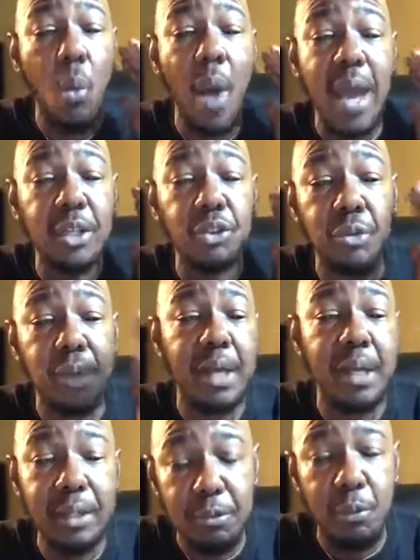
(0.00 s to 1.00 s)
white
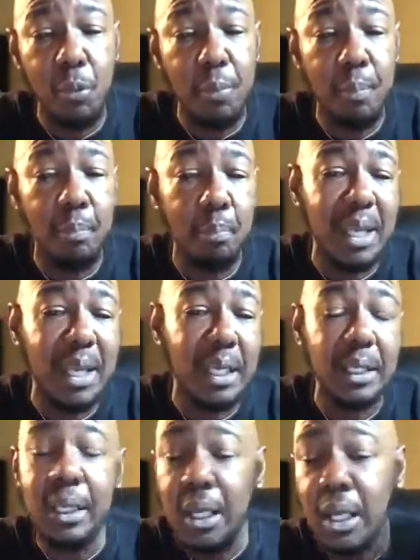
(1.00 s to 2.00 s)
trans
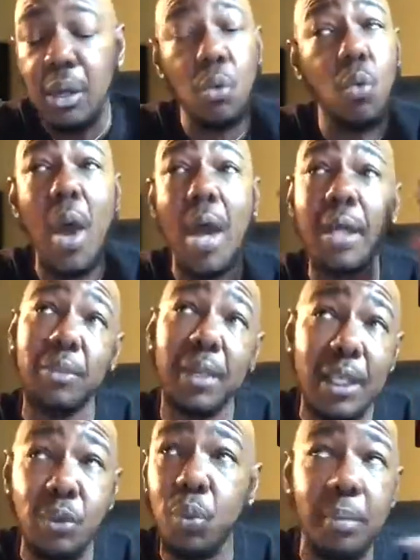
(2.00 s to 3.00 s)
men, white
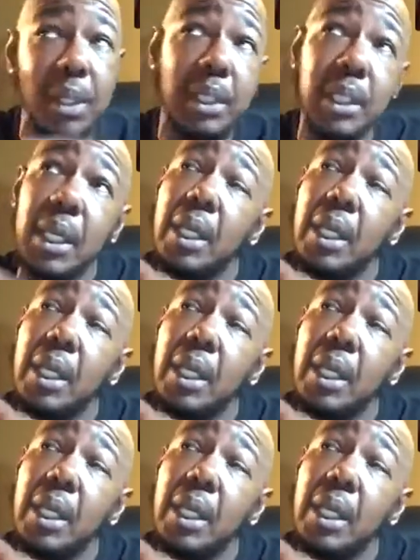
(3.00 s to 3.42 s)
trans women,